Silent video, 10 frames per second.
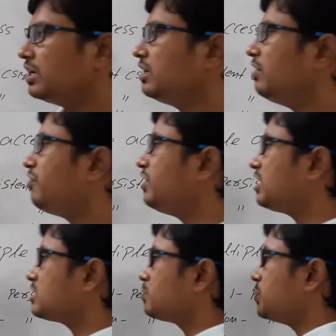If it
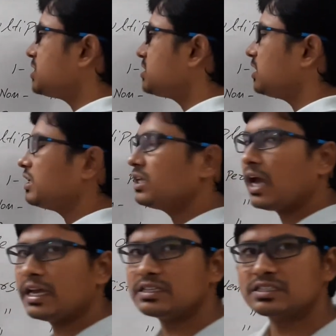is busy,
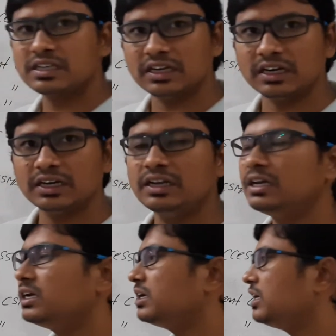I said,
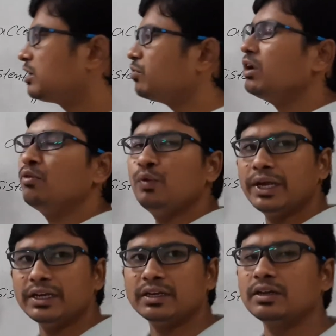it will
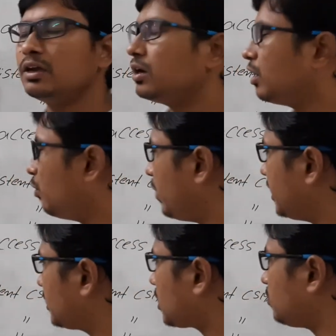wait. Now when
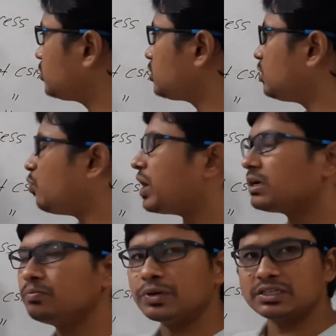it comes to the
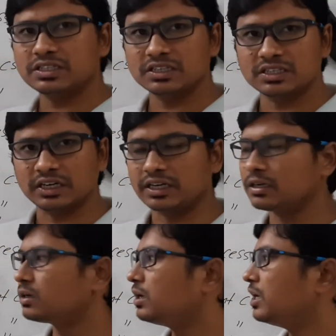one persistent,
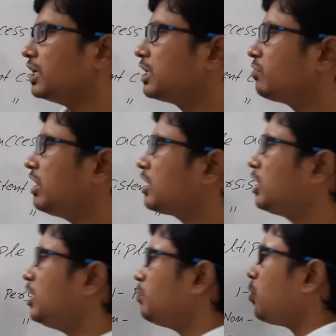it will
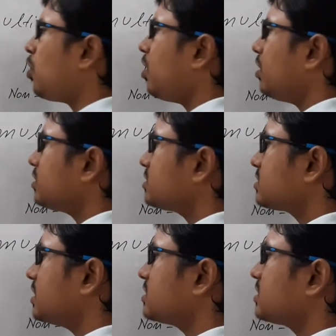keep on
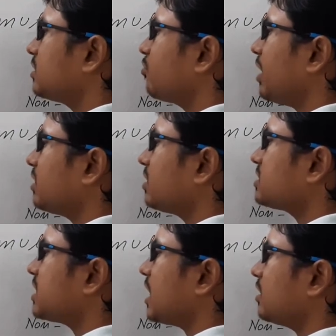searching when the
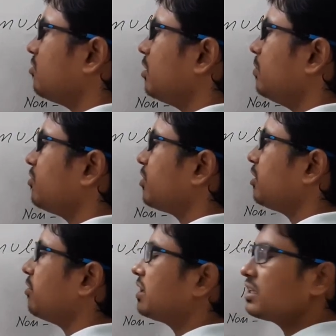channel will be free,
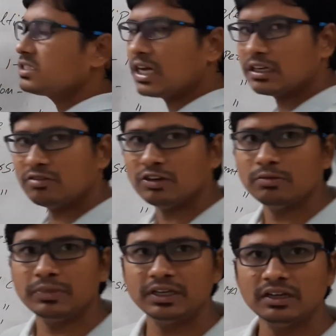when the channel will
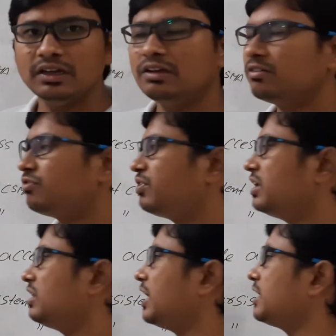be
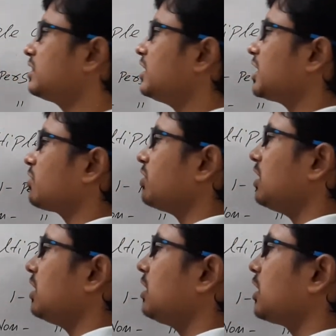free, like that it
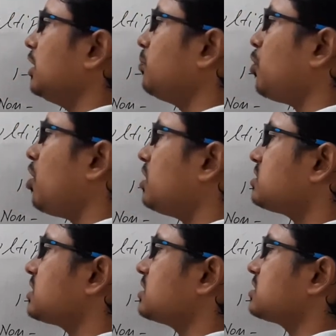will keep on
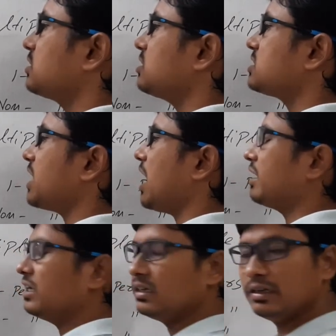sensing the channel.